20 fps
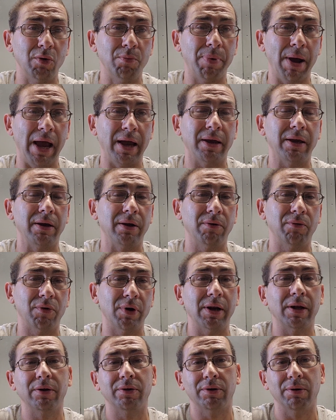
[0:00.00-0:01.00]
packing
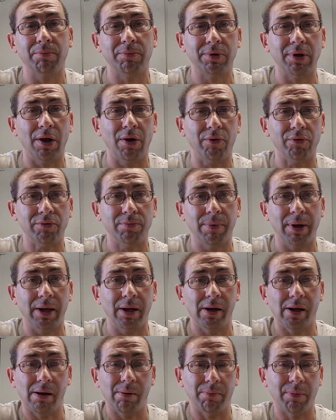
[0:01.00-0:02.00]
rings themselves
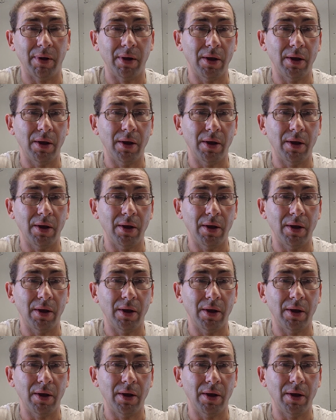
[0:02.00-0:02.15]
made up.